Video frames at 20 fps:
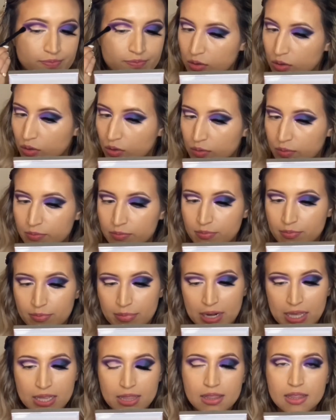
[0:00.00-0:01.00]

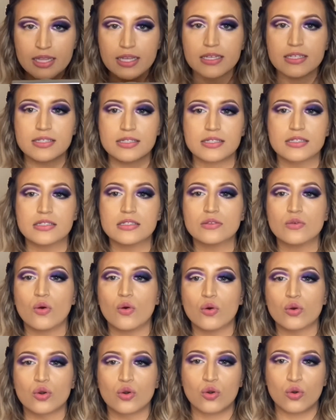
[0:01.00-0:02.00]
comprendes
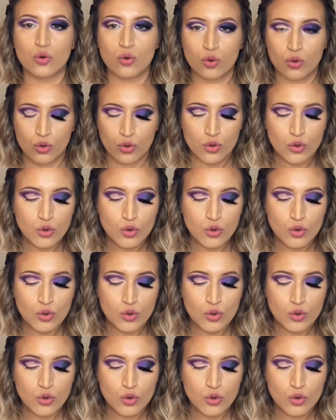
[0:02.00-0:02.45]
o no?